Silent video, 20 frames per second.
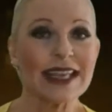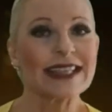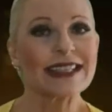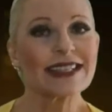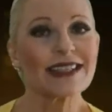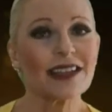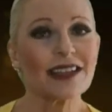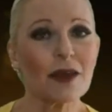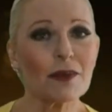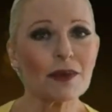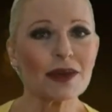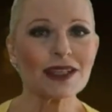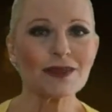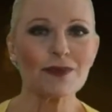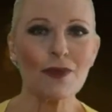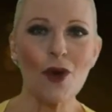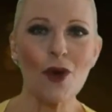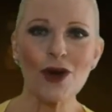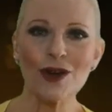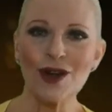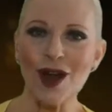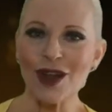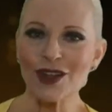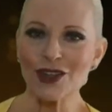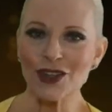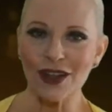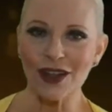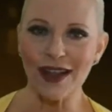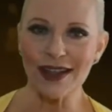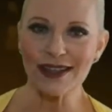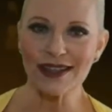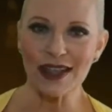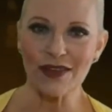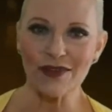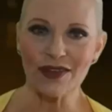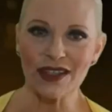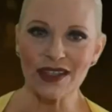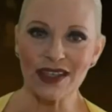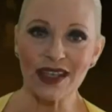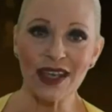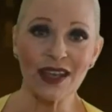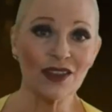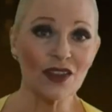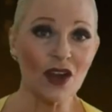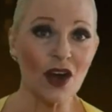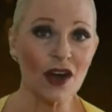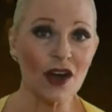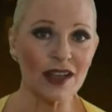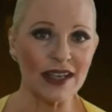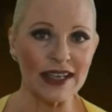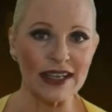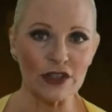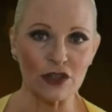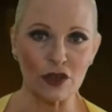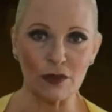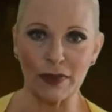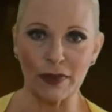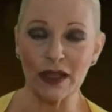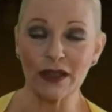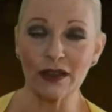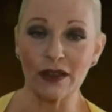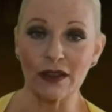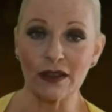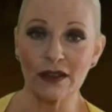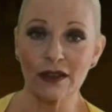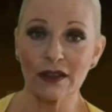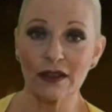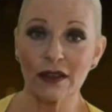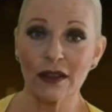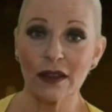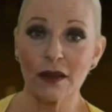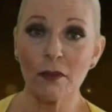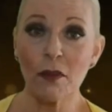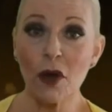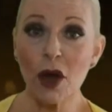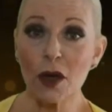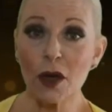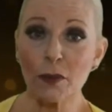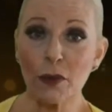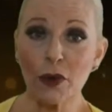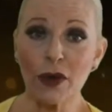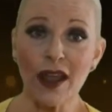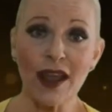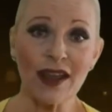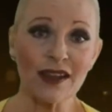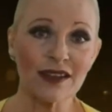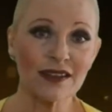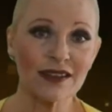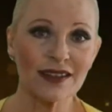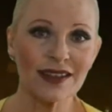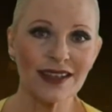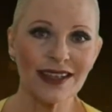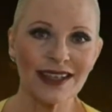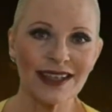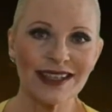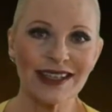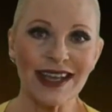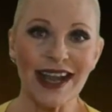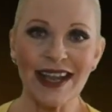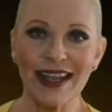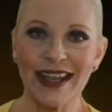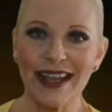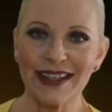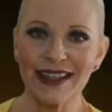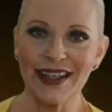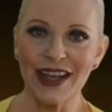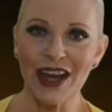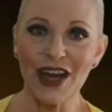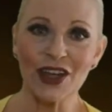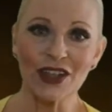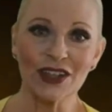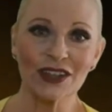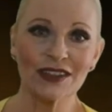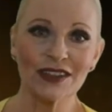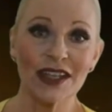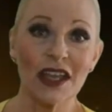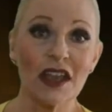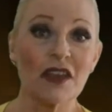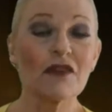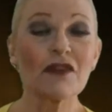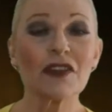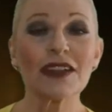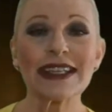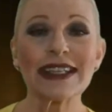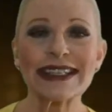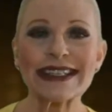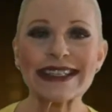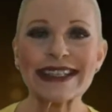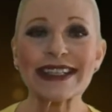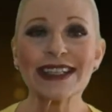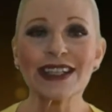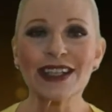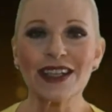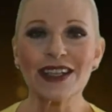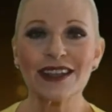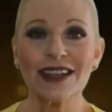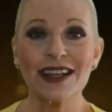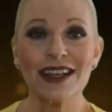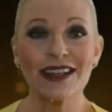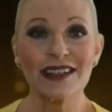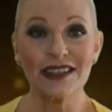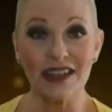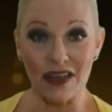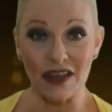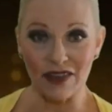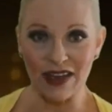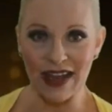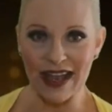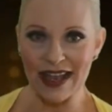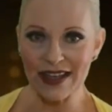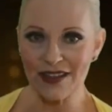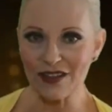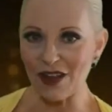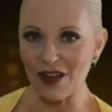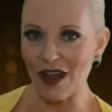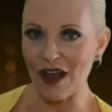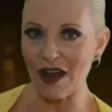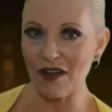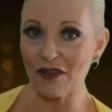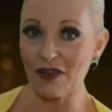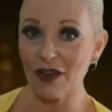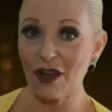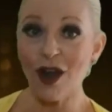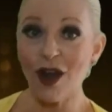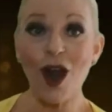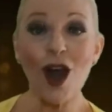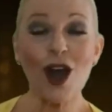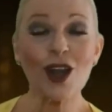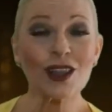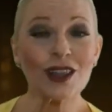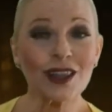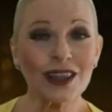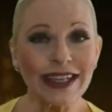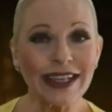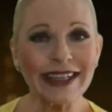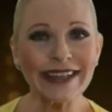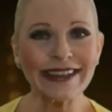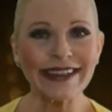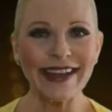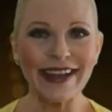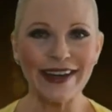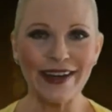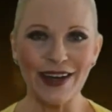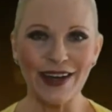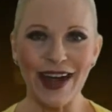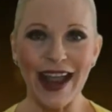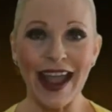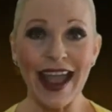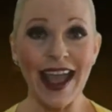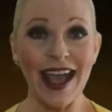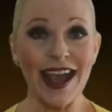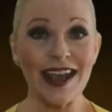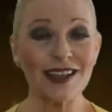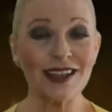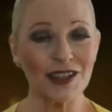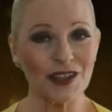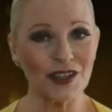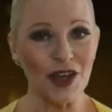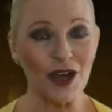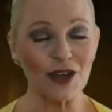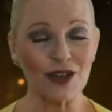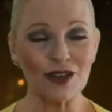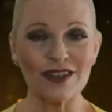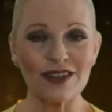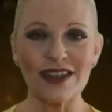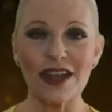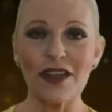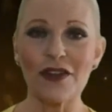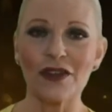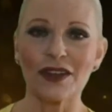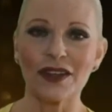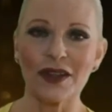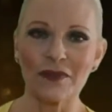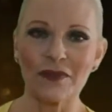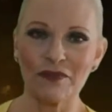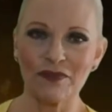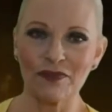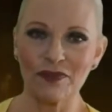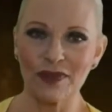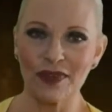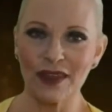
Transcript: Celebrities born on July 17th are Geezer Butler, Mark Burnett, Diahann Carroll, Phyllis Diller, David Hasselhoff, Art Linkletter, and Donald Sutherland.